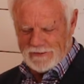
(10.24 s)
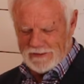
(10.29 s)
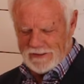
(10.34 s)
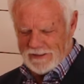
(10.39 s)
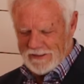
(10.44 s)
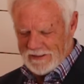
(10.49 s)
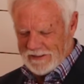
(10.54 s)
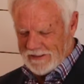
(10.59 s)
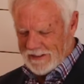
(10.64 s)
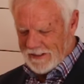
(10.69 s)

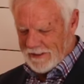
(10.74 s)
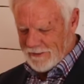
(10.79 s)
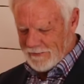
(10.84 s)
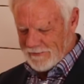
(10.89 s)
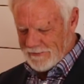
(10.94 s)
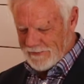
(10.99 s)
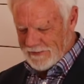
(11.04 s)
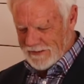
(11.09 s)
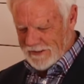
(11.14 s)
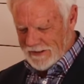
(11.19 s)
Good
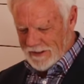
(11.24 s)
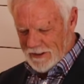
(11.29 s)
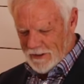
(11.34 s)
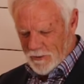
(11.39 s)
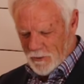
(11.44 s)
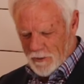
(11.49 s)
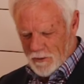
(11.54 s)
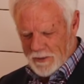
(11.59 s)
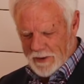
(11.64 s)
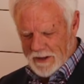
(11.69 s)
deal.
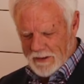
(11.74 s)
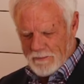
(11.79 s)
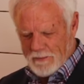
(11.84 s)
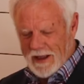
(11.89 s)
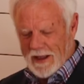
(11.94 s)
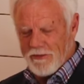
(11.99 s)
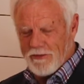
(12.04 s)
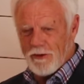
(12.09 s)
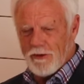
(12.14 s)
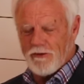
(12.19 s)
We'll be in
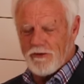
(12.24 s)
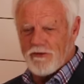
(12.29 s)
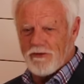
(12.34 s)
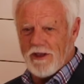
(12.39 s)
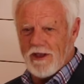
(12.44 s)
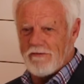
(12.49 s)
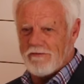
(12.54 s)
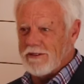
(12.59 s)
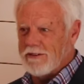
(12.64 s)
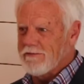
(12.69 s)
Matthew
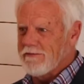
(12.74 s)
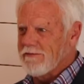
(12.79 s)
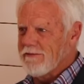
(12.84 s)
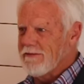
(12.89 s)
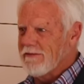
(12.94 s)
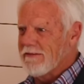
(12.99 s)
7.